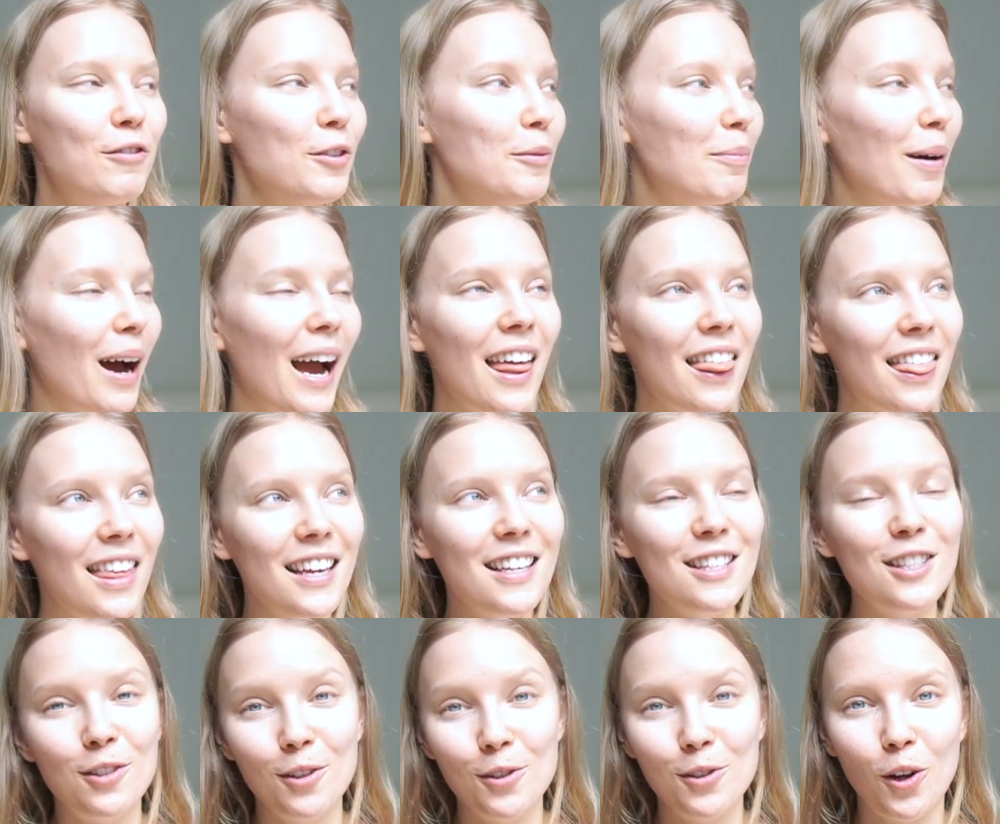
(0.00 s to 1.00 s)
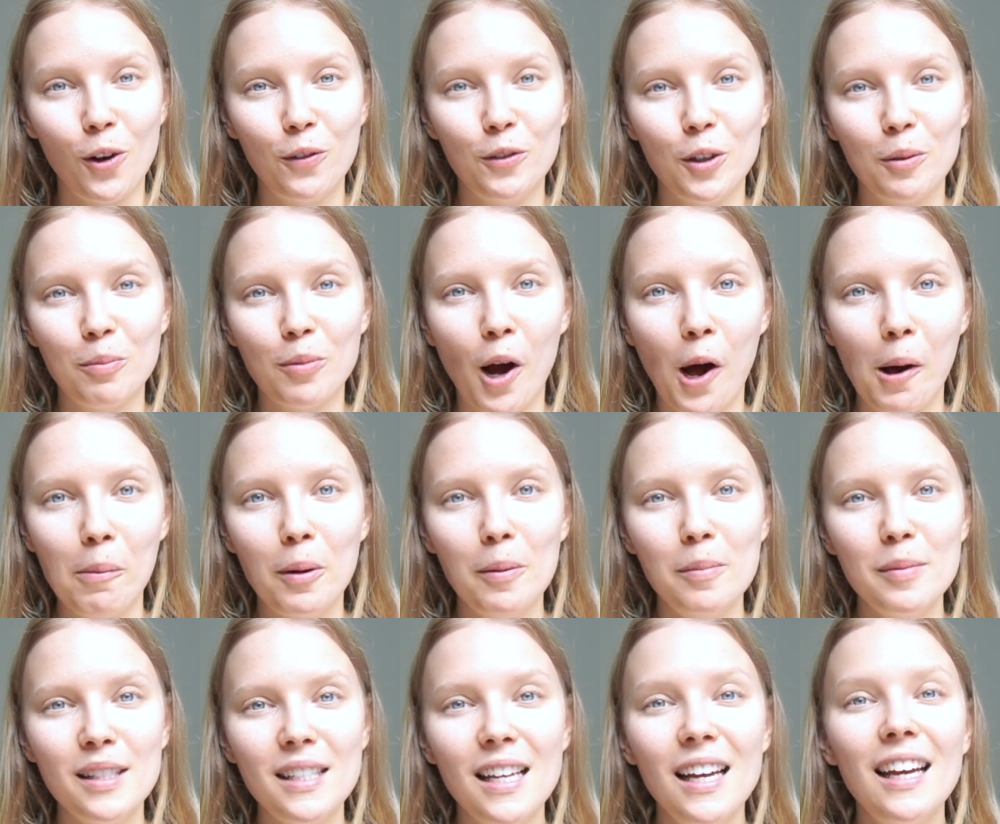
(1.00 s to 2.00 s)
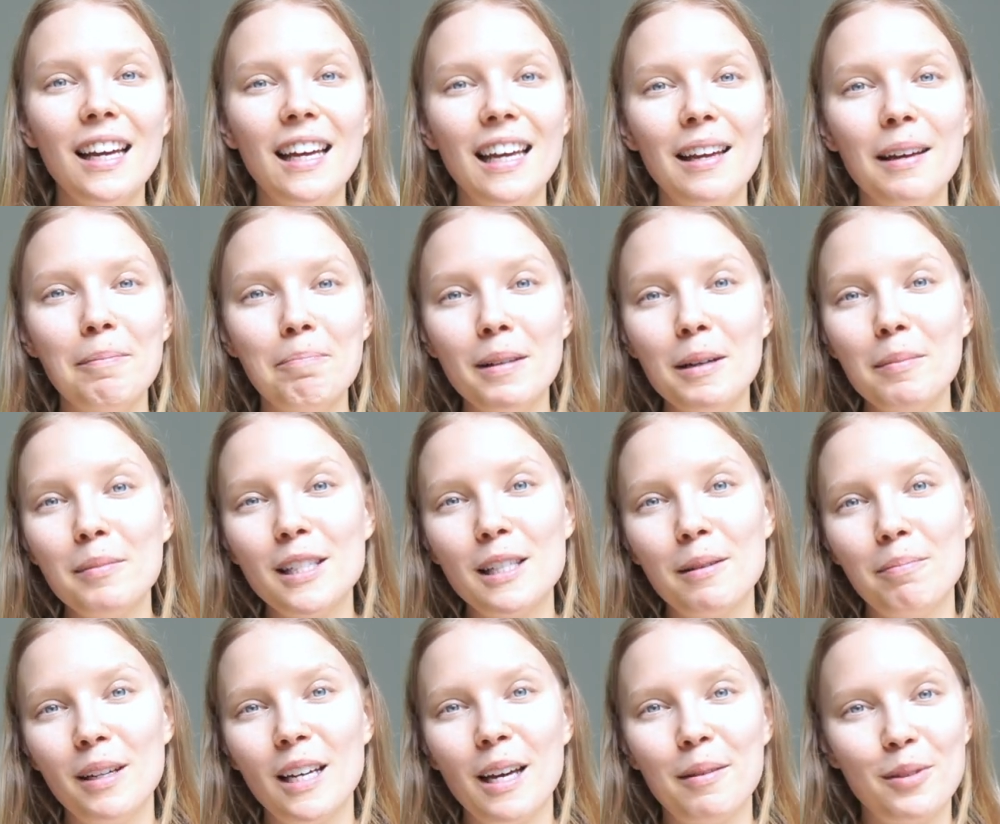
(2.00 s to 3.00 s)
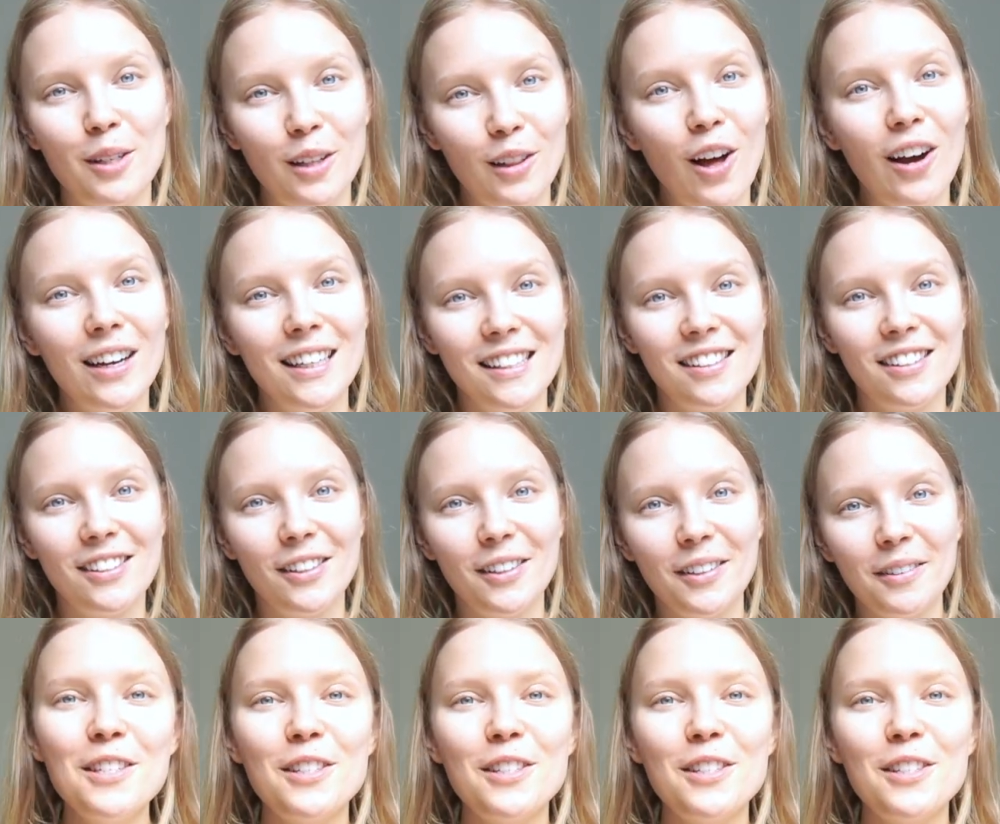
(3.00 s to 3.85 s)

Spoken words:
to buy things to solve your problems, minimalism becomes a lot easier.